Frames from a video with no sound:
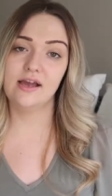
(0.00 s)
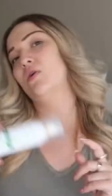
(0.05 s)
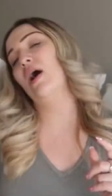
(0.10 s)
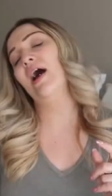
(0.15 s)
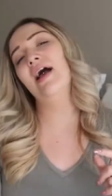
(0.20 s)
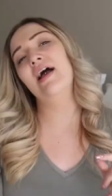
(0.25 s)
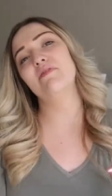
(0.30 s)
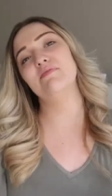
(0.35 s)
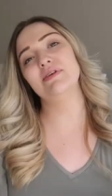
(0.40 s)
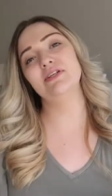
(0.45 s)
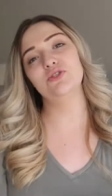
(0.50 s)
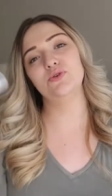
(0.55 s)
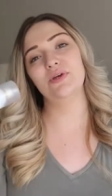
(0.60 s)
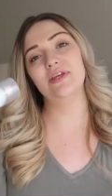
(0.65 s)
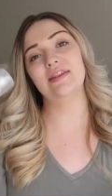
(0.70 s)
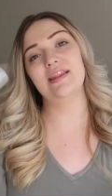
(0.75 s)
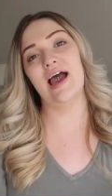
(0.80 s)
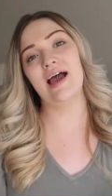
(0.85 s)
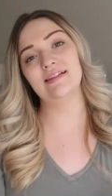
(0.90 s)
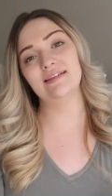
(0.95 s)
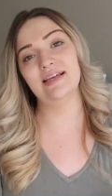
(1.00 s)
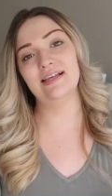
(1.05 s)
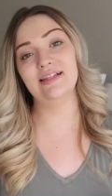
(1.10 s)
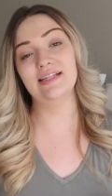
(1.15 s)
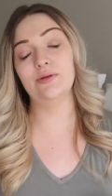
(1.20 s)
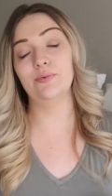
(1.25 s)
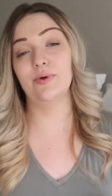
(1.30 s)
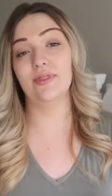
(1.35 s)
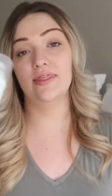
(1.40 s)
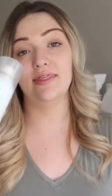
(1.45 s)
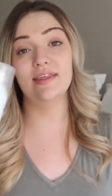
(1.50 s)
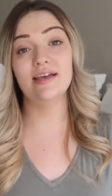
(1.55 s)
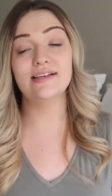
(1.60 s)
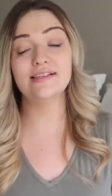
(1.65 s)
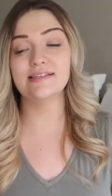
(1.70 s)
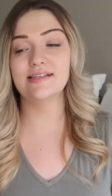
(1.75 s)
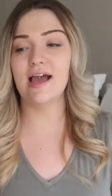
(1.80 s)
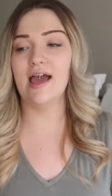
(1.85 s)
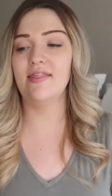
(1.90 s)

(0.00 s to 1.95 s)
So I have been doing that lately with this,